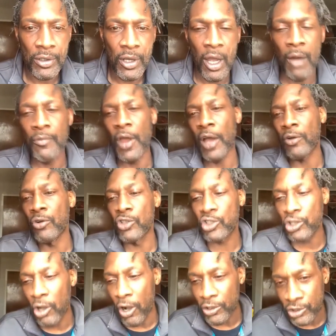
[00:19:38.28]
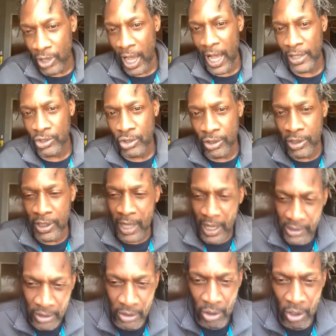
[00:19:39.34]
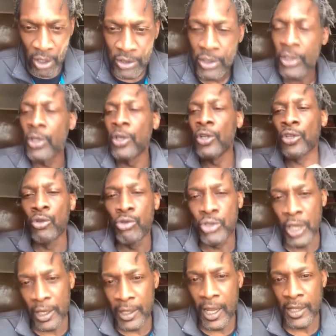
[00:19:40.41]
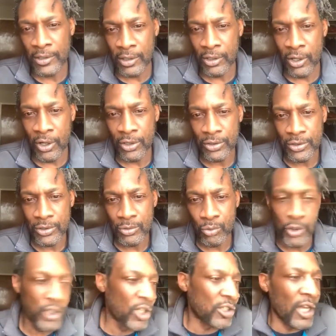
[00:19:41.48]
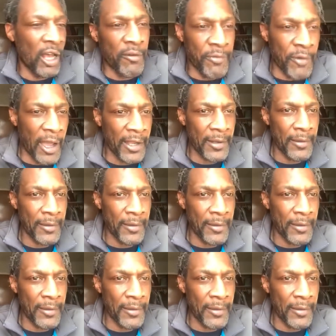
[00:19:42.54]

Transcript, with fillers: I'm not going to charge you. I took it as a loss. You take it as a loss. We just had a fight.